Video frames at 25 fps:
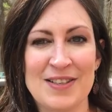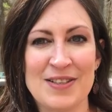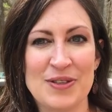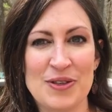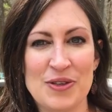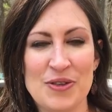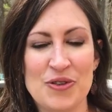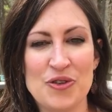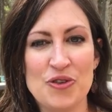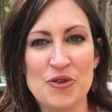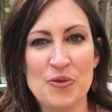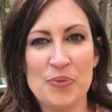is a
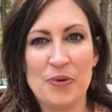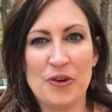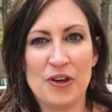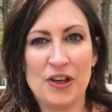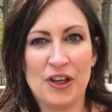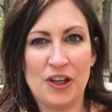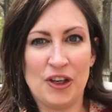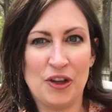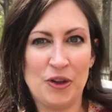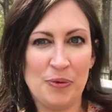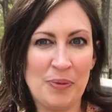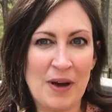super
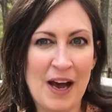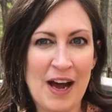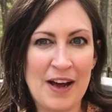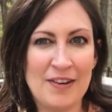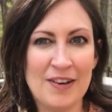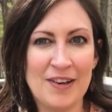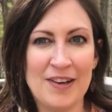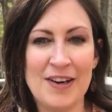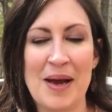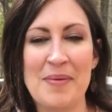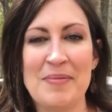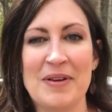cute
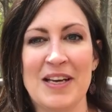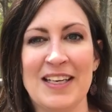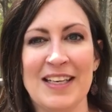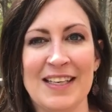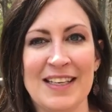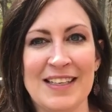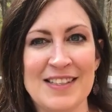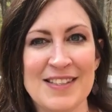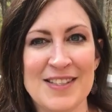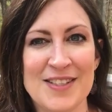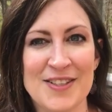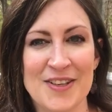pattern. I'm gonna
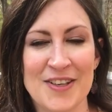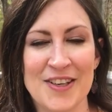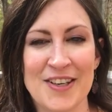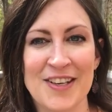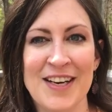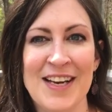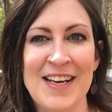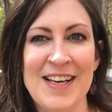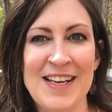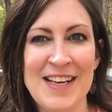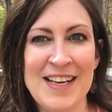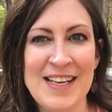insert
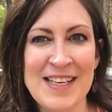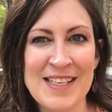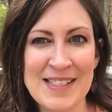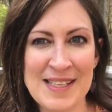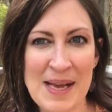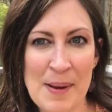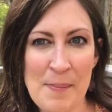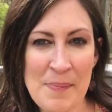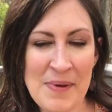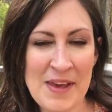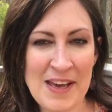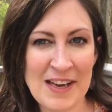
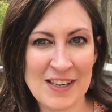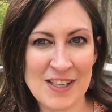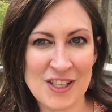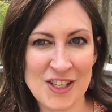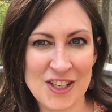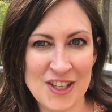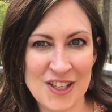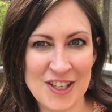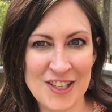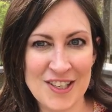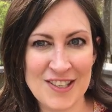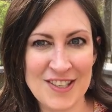some
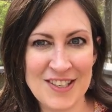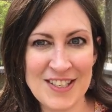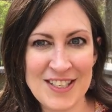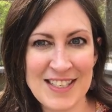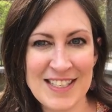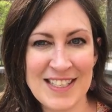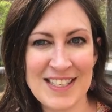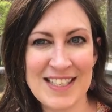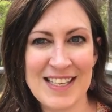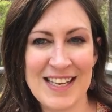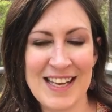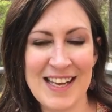
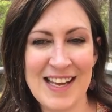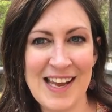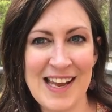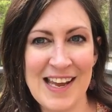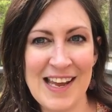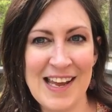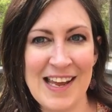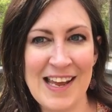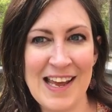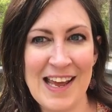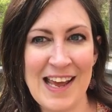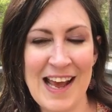pictures
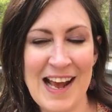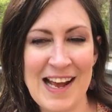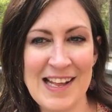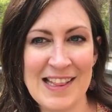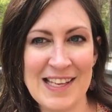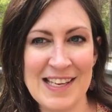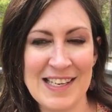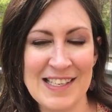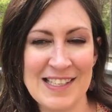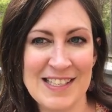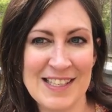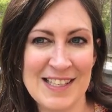at
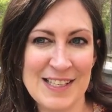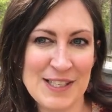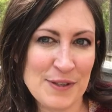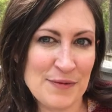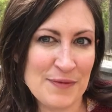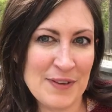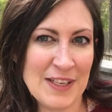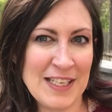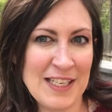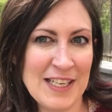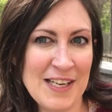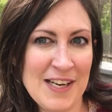the end of this
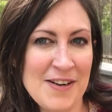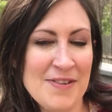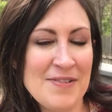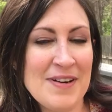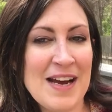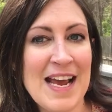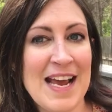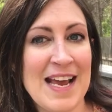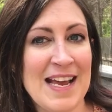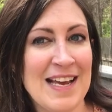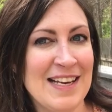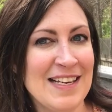video.
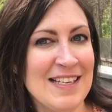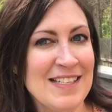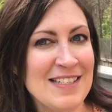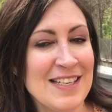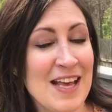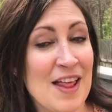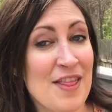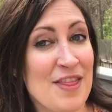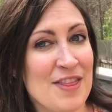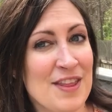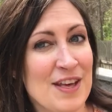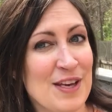And
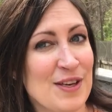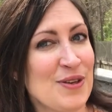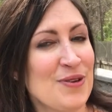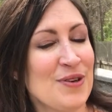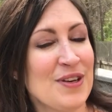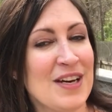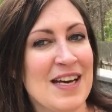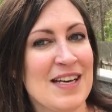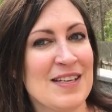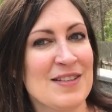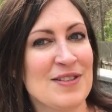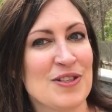thank you
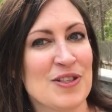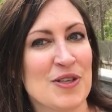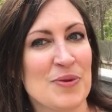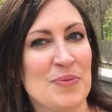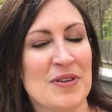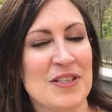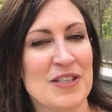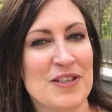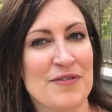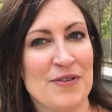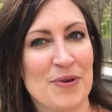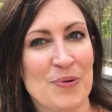guys so
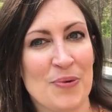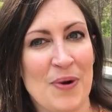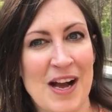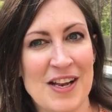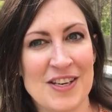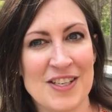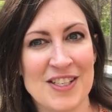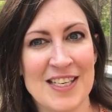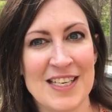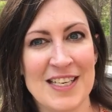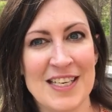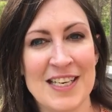much for
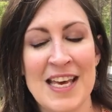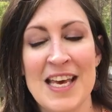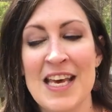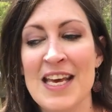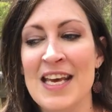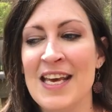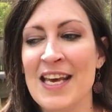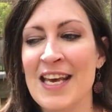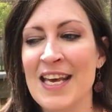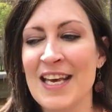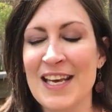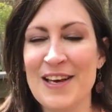watching.
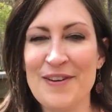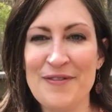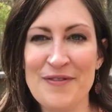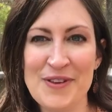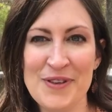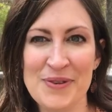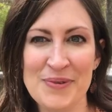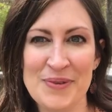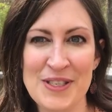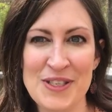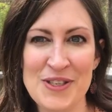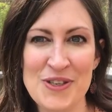If
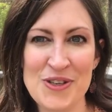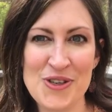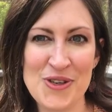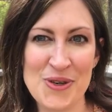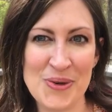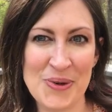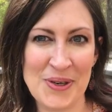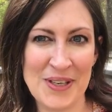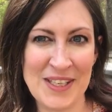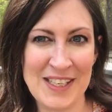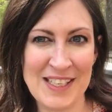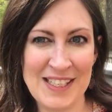you
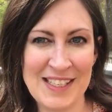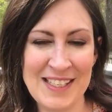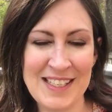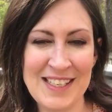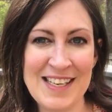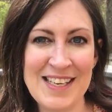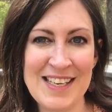enjoyed